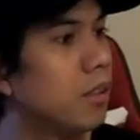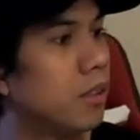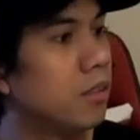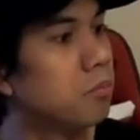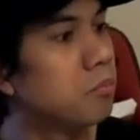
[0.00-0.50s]

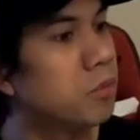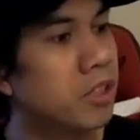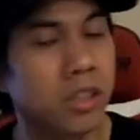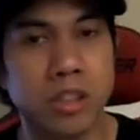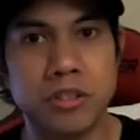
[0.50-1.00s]
uh,
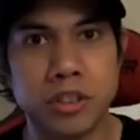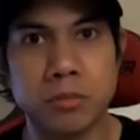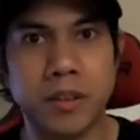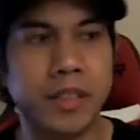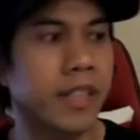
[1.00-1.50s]
technology is
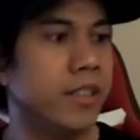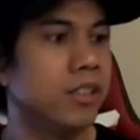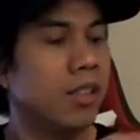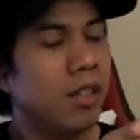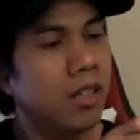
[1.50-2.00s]
very
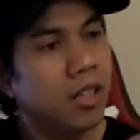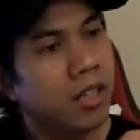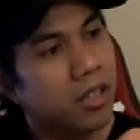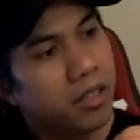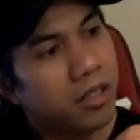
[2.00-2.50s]
nice.
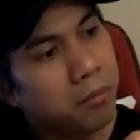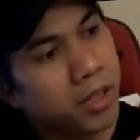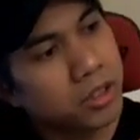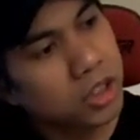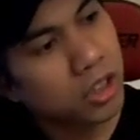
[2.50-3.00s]
The
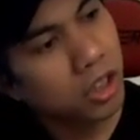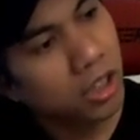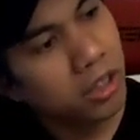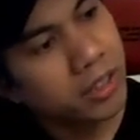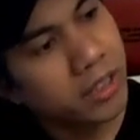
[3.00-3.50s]

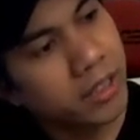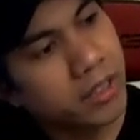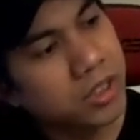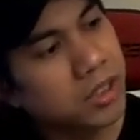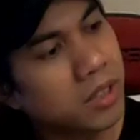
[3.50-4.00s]
midsole
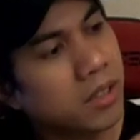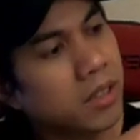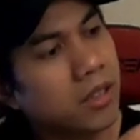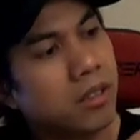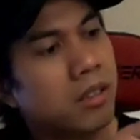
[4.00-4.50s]
is
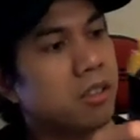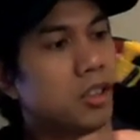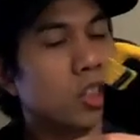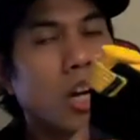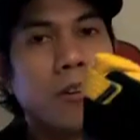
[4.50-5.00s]
uh,
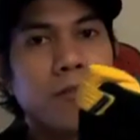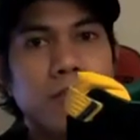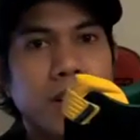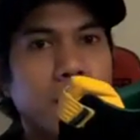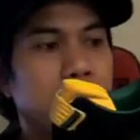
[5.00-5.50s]
soft
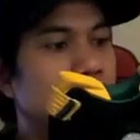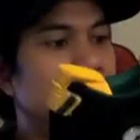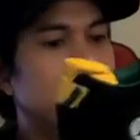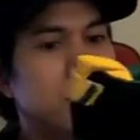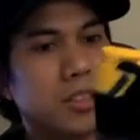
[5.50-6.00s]

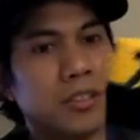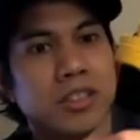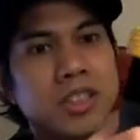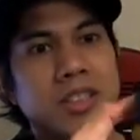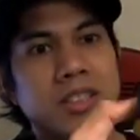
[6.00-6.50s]
rubber, so
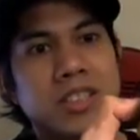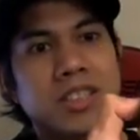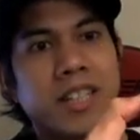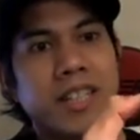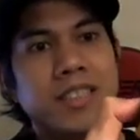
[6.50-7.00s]
it's
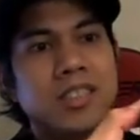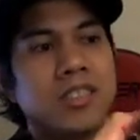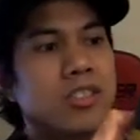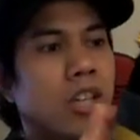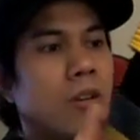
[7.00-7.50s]
it's nice,
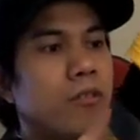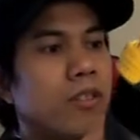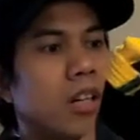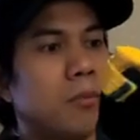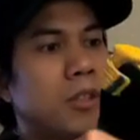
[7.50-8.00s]
soft
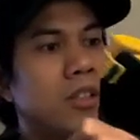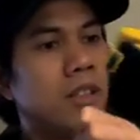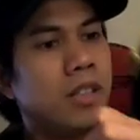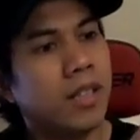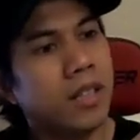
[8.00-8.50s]
rubber
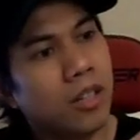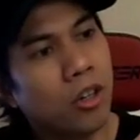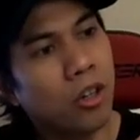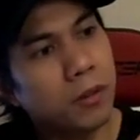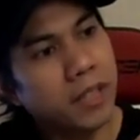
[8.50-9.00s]

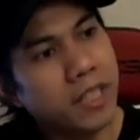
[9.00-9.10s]
over